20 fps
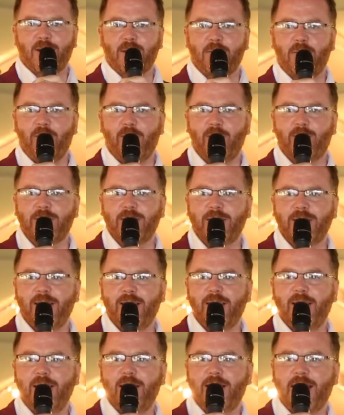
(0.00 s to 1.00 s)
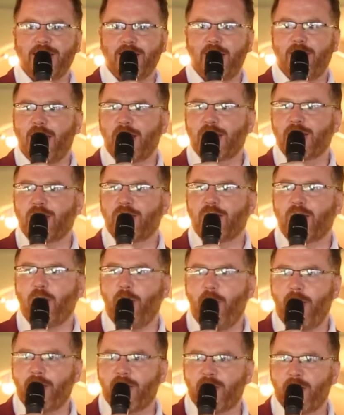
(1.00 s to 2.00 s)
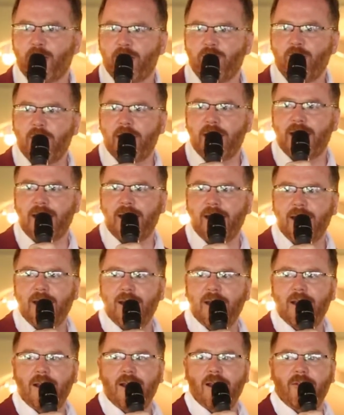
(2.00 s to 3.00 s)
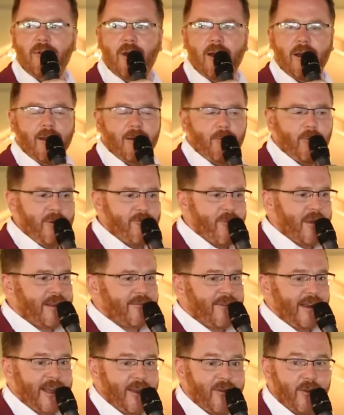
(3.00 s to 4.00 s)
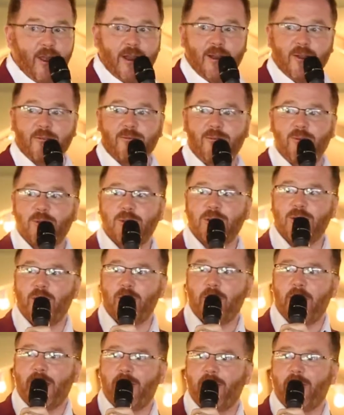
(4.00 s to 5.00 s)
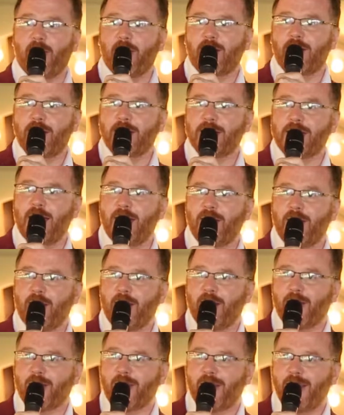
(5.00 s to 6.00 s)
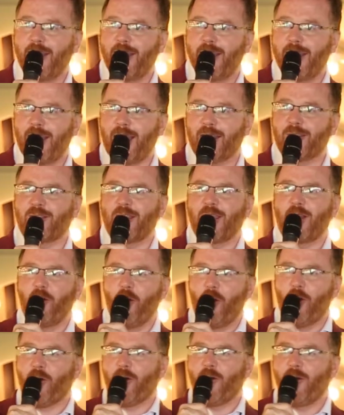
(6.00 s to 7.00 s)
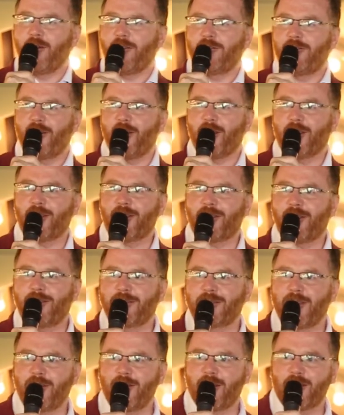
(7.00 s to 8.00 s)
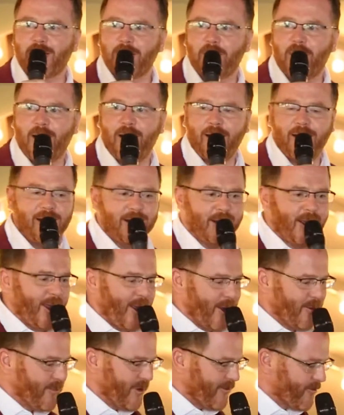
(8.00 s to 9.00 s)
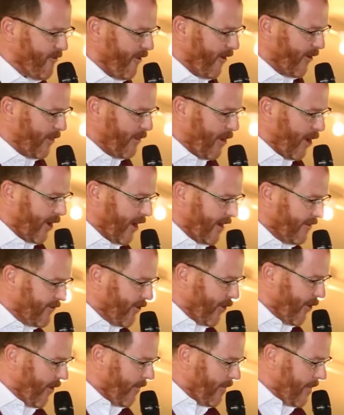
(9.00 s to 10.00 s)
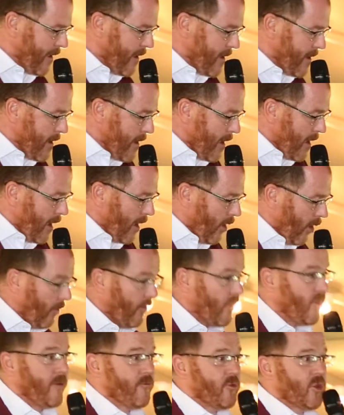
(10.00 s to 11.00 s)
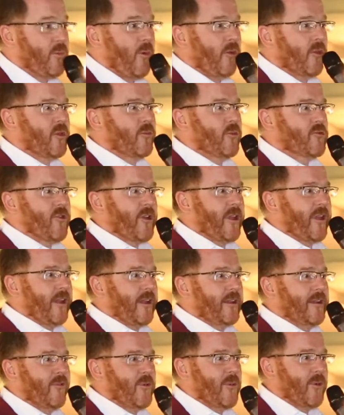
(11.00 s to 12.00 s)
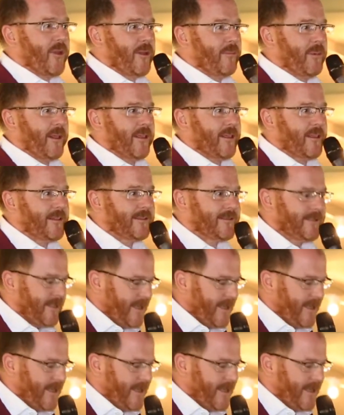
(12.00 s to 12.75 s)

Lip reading: support, early donations are the ones that we really value. And I look forward to you being with us in 10 years as the inaugural first donor supplier. And I hope we've grown the market for you. Obviously, responsible drinking, everybody, please.